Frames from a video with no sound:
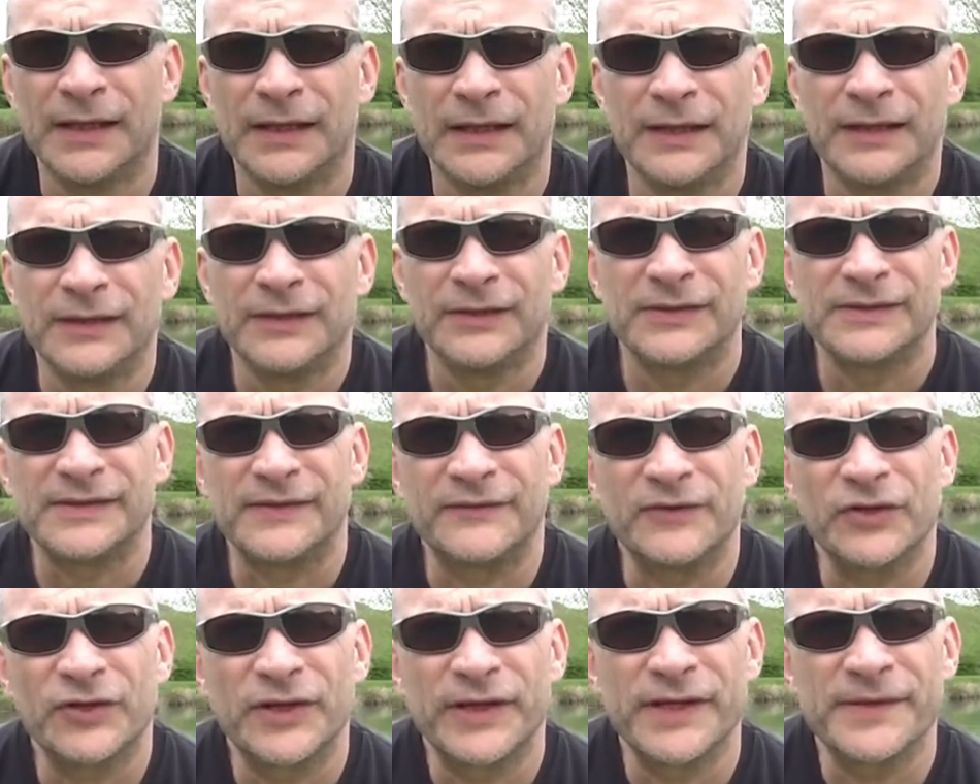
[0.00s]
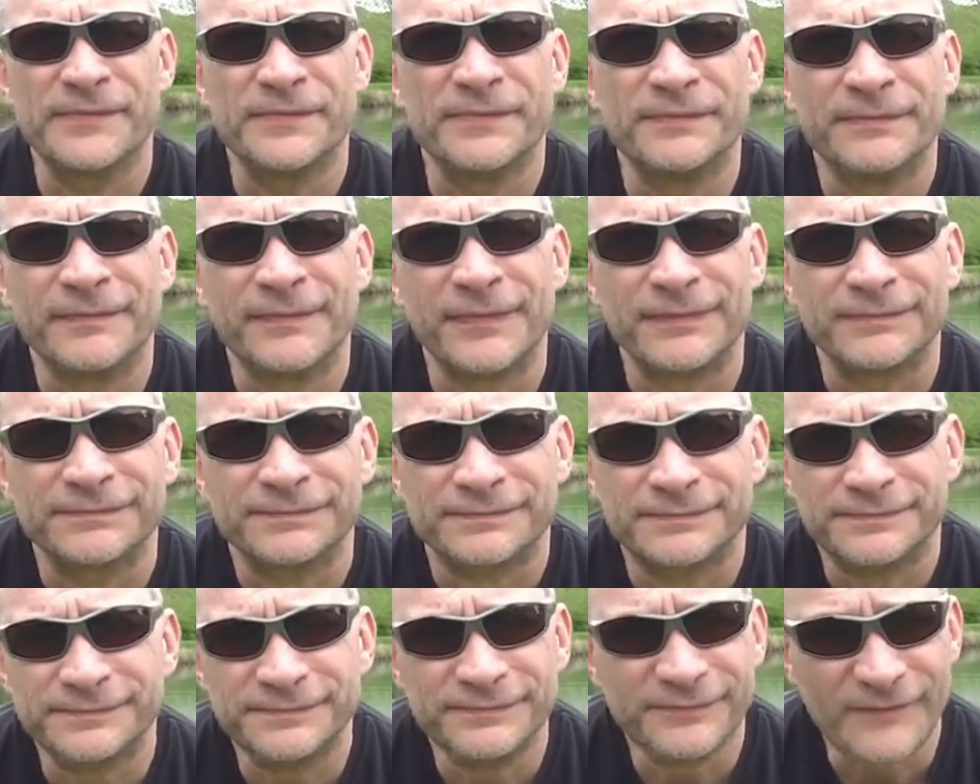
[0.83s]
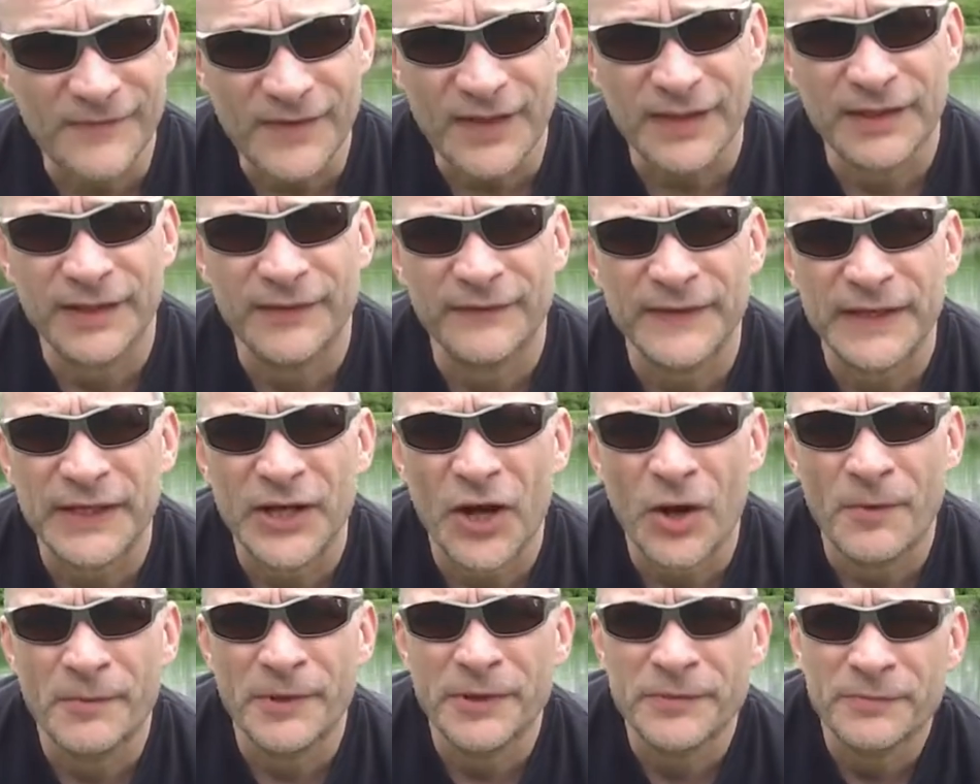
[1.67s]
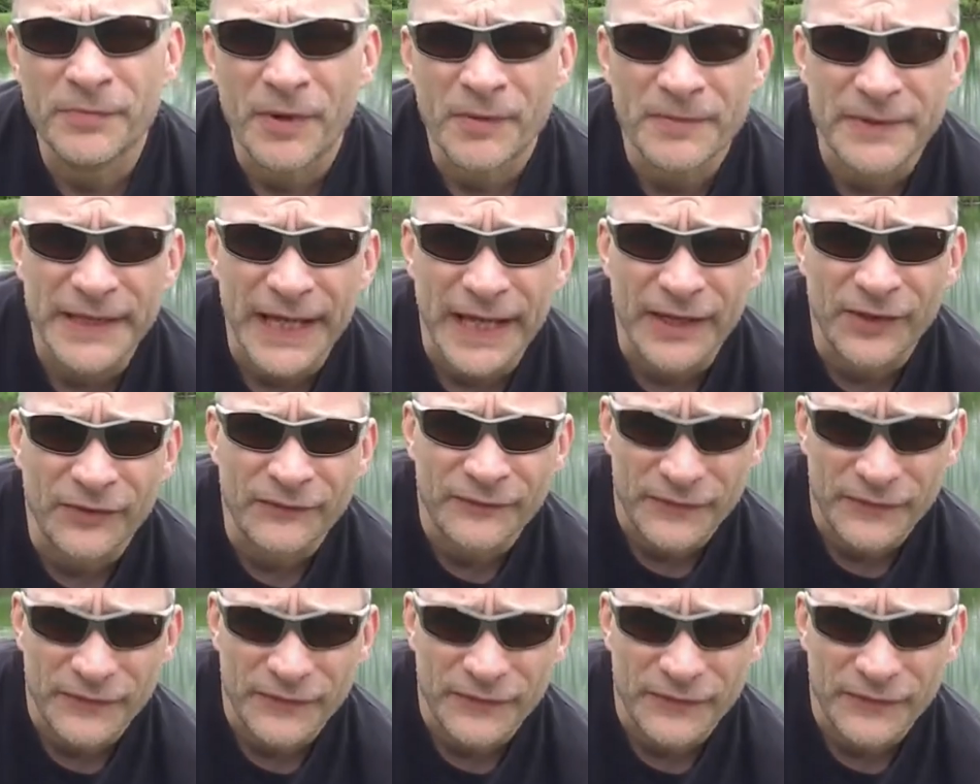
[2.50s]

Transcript: Let's have a look at him. Lovely common, probably getting on for